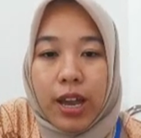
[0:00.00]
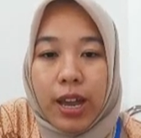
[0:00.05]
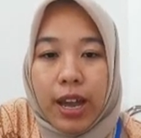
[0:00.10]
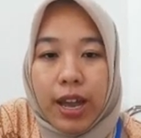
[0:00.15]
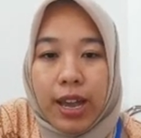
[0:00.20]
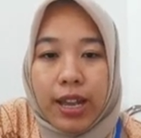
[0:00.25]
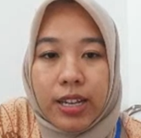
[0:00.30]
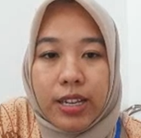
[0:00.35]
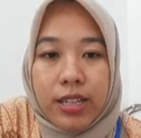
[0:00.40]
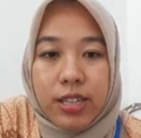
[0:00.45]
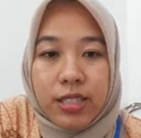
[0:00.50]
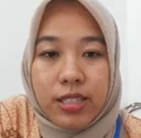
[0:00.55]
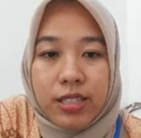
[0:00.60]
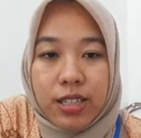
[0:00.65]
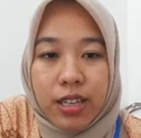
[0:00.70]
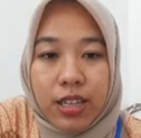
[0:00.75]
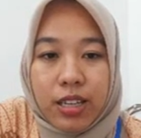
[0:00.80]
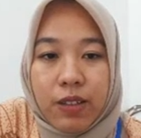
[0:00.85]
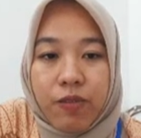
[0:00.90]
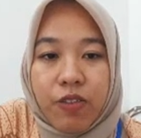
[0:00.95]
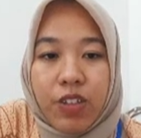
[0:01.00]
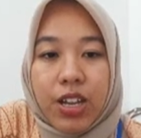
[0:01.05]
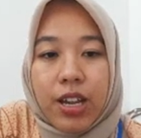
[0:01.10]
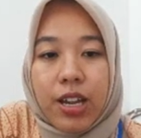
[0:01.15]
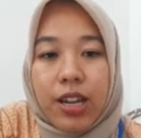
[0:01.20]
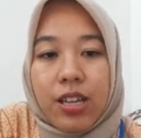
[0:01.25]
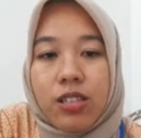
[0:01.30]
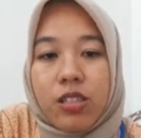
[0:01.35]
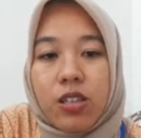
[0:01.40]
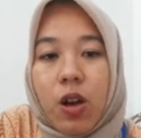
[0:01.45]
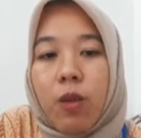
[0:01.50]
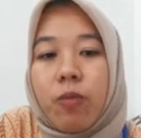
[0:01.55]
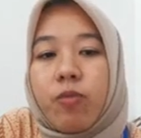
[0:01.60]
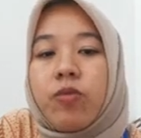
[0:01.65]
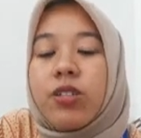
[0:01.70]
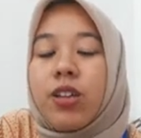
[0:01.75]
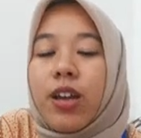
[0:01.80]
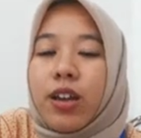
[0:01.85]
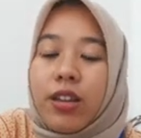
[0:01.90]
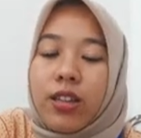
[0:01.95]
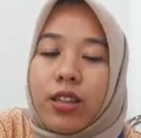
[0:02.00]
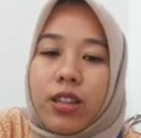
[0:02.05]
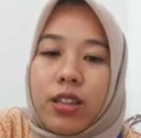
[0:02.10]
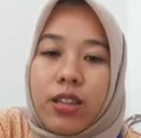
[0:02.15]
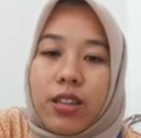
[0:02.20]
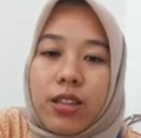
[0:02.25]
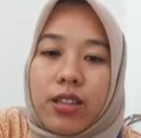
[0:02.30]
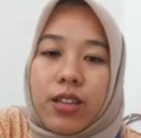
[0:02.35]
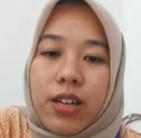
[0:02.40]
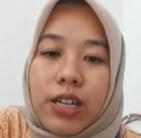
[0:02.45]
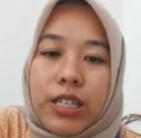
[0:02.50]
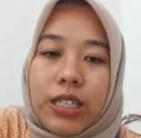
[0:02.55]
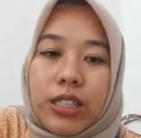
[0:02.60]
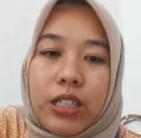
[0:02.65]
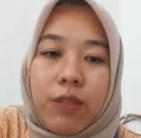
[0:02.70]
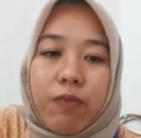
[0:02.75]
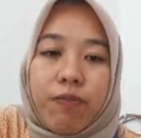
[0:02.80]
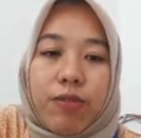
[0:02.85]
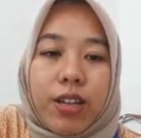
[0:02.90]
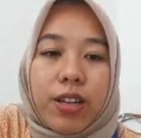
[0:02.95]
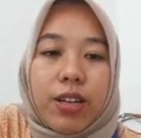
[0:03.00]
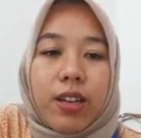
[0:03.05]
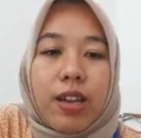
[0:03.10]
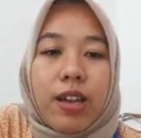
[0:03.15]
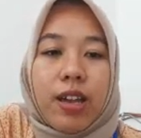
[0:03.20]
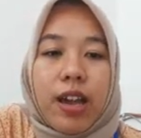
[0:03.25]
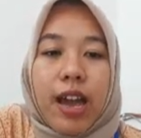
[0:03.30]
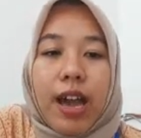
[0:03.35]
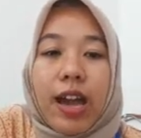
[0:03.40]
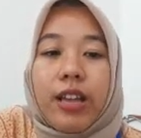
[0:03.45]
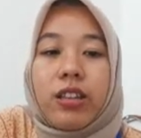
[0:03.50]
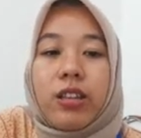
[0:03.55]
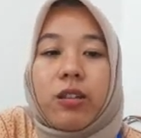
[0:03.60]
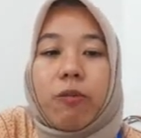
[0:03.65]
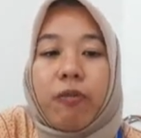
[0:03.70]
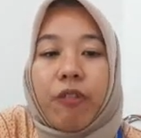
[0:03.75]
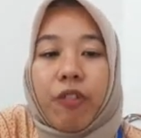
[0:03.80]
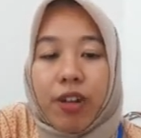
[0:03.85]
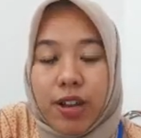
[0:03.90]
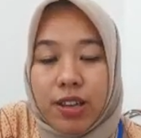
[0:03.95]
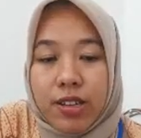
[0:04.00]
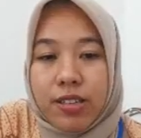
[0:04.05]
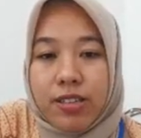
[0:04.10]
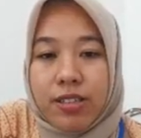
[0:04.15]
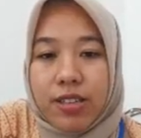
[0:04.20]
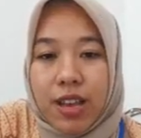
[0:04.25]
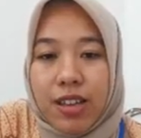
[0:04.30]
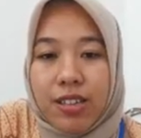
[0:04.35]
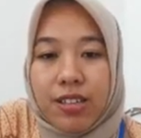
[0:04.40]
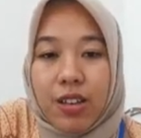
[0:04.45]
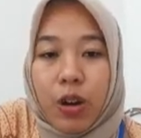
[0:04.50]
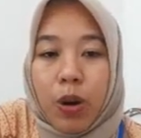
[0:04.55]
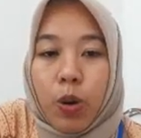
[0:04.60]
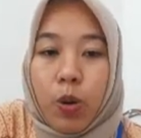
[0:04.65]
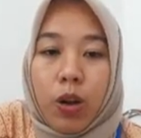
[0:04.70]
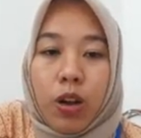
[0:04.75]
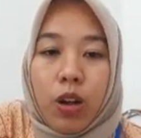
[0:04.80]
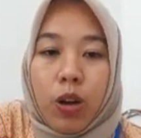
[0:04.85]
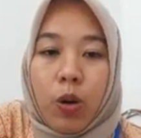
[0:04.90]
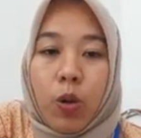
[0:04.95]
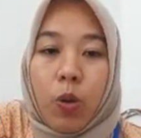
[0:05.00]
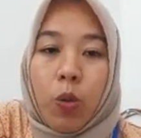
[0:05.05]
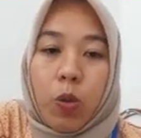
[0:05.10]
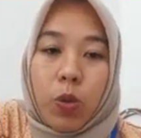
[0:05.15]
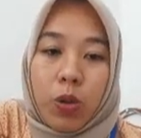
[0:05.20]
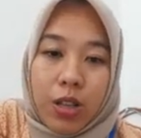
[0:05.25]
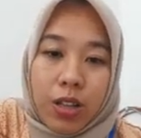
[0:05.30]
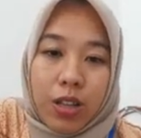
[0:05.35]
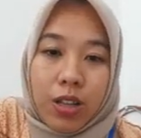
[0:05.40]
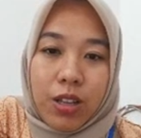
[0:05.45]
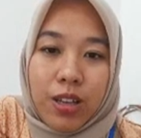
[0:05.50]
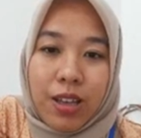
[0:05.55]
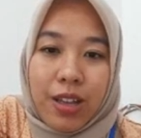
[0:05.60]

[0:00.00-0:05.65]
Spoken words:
and the significance of scientific enterprise as a whole.